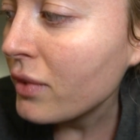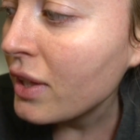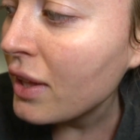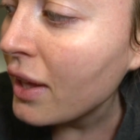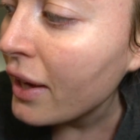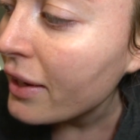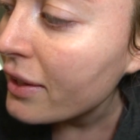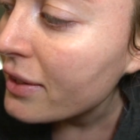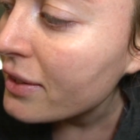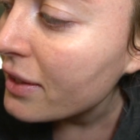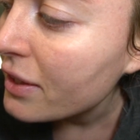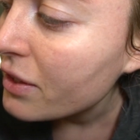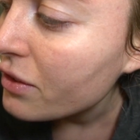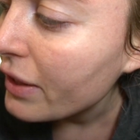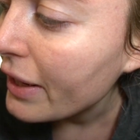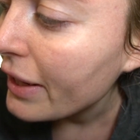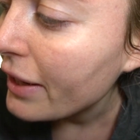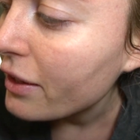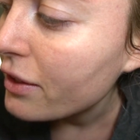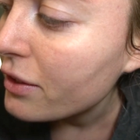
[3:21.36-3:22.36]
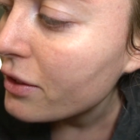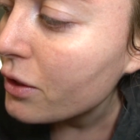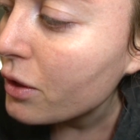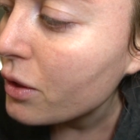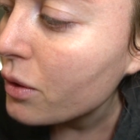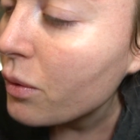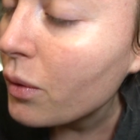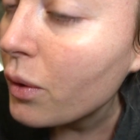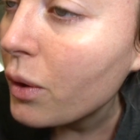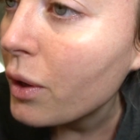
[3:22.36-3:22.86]
like it says right here,
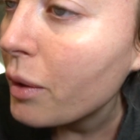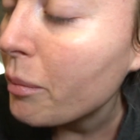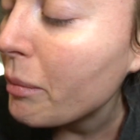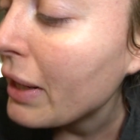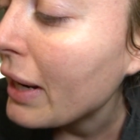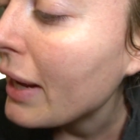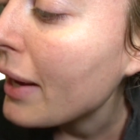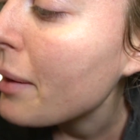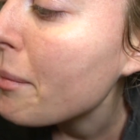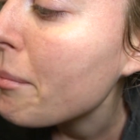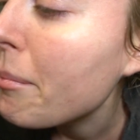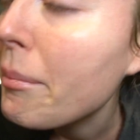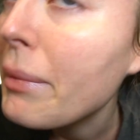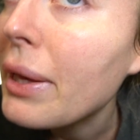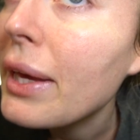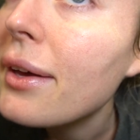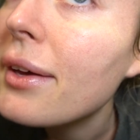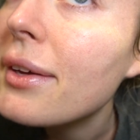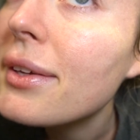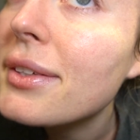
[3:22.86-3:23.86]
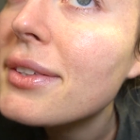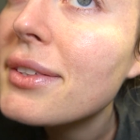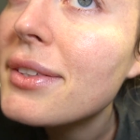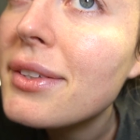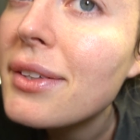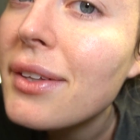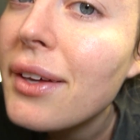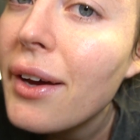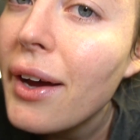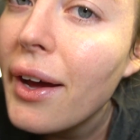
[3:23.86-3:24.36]
don't warm it up because
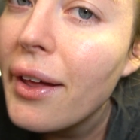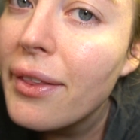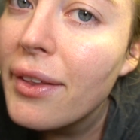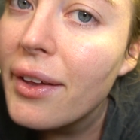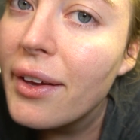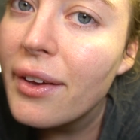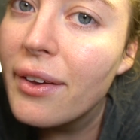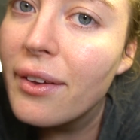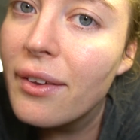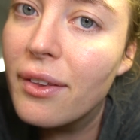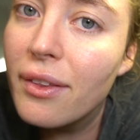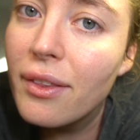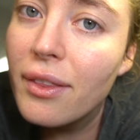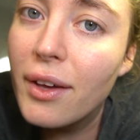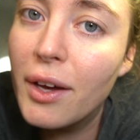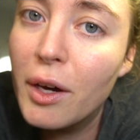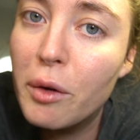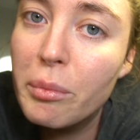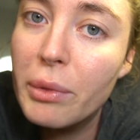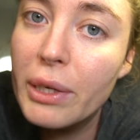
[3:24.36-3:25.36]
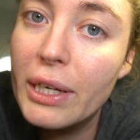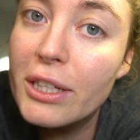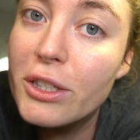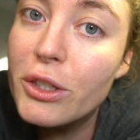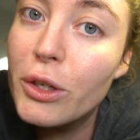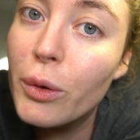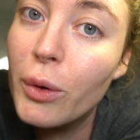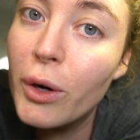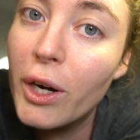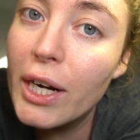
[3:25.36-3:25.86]
I think the
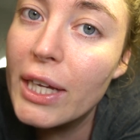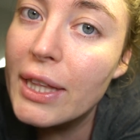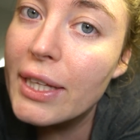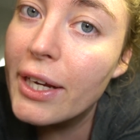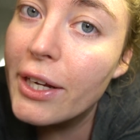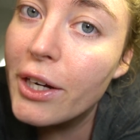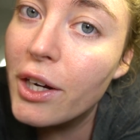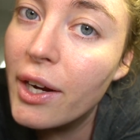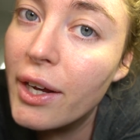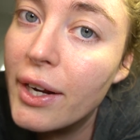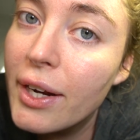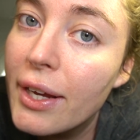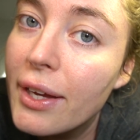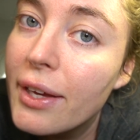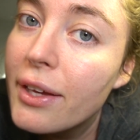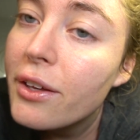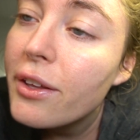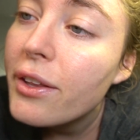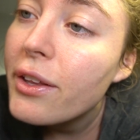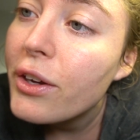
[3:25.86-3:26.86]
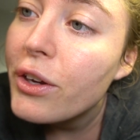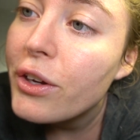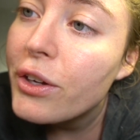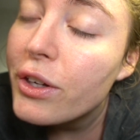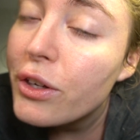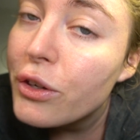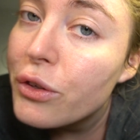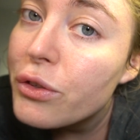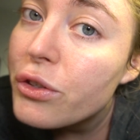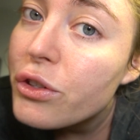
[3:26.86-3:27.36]
companies are worried that you're going to kill the
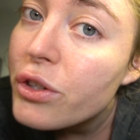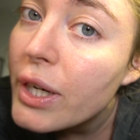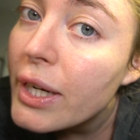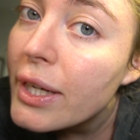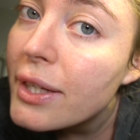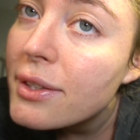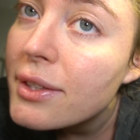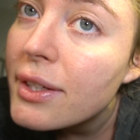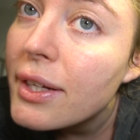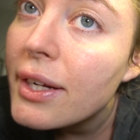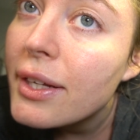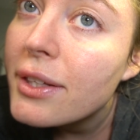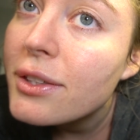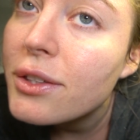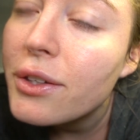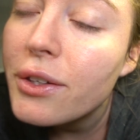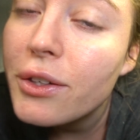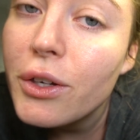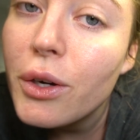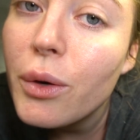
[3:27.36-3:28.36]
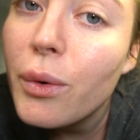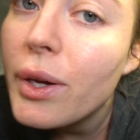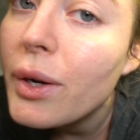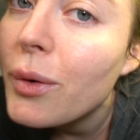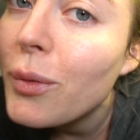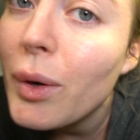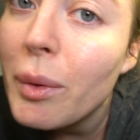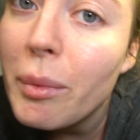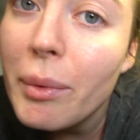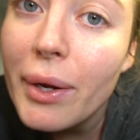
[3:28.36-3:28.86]
good nutrients in it, so you don't want
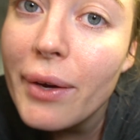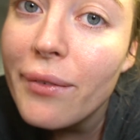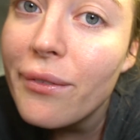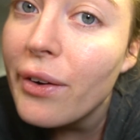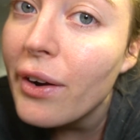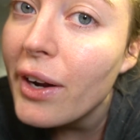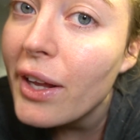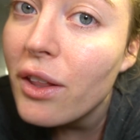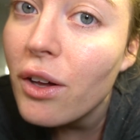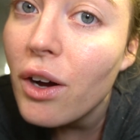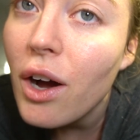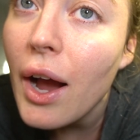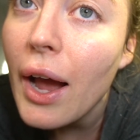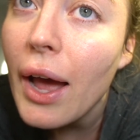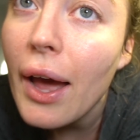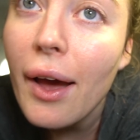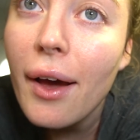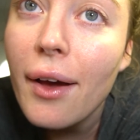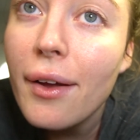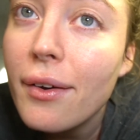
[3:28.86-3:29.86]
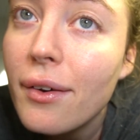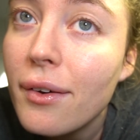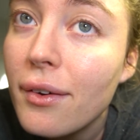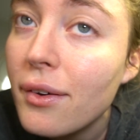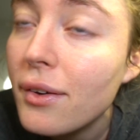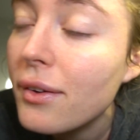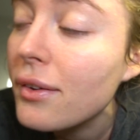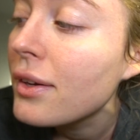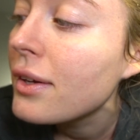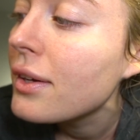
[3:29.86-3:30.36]
to warm it up very long at
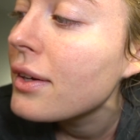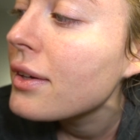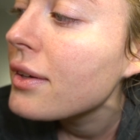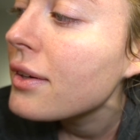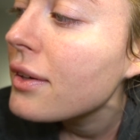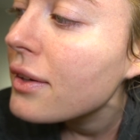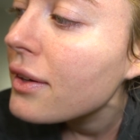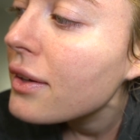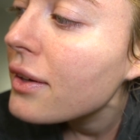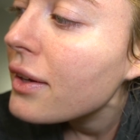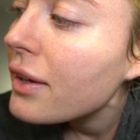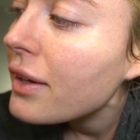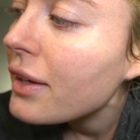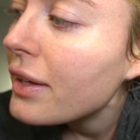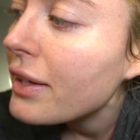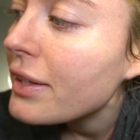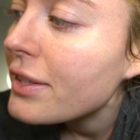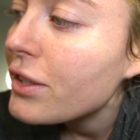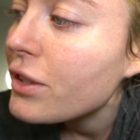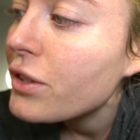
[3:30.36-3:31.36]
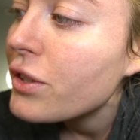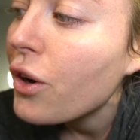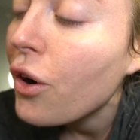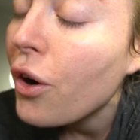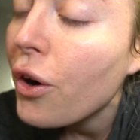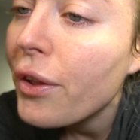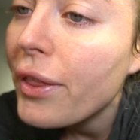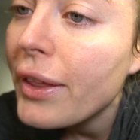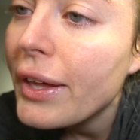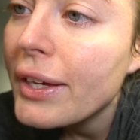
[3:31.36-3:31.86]
all because there's
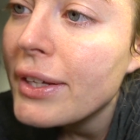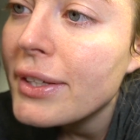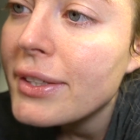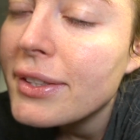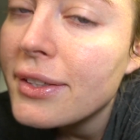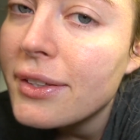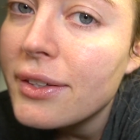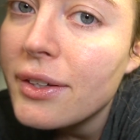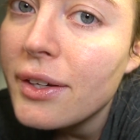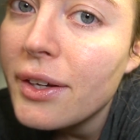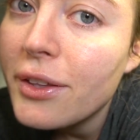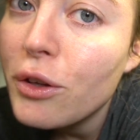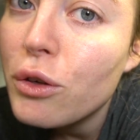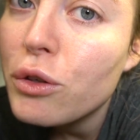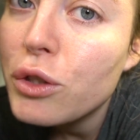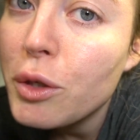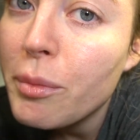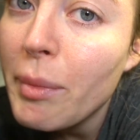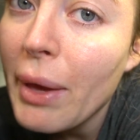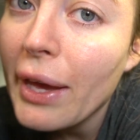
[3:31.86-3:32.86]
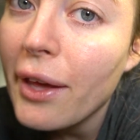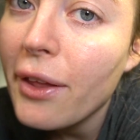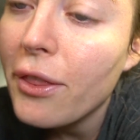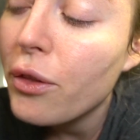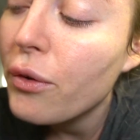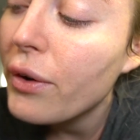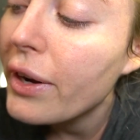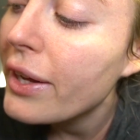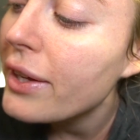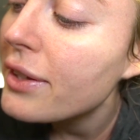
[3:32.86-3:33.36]
all those
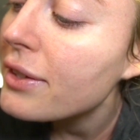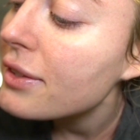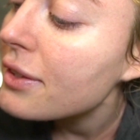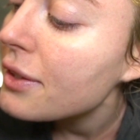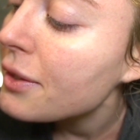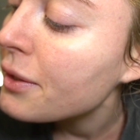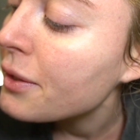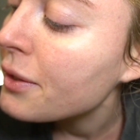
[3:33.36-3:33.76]
omega-3s.